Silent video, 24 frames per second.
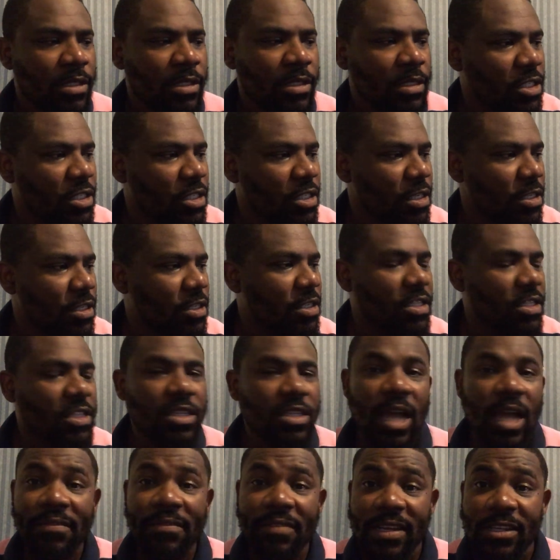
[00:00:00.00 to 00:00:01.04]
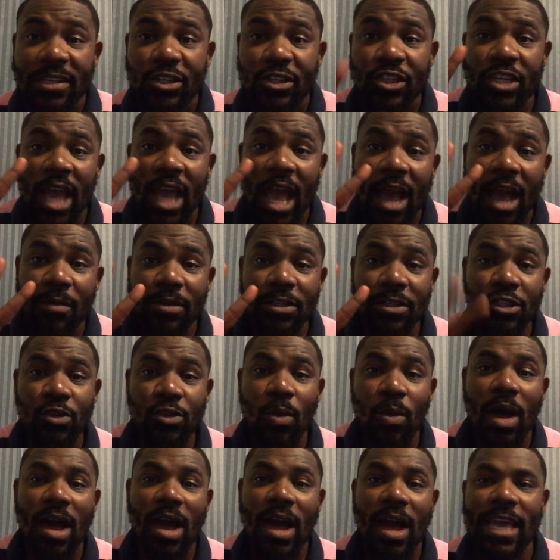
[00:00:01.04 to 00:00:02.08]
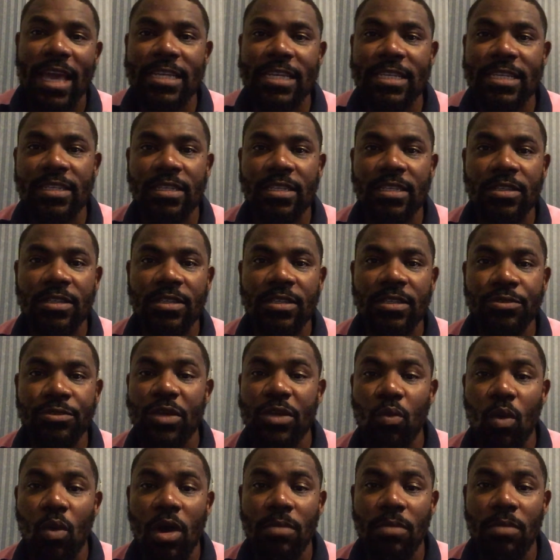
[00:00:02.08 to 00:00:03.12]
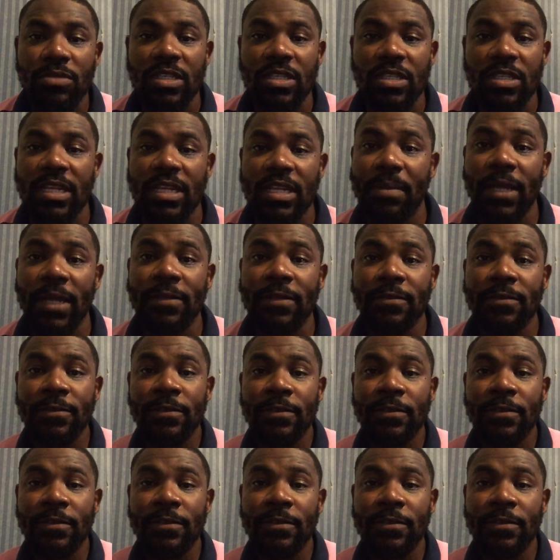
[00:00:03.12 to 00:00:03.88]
Just have a shower twice. It's really warm today, man.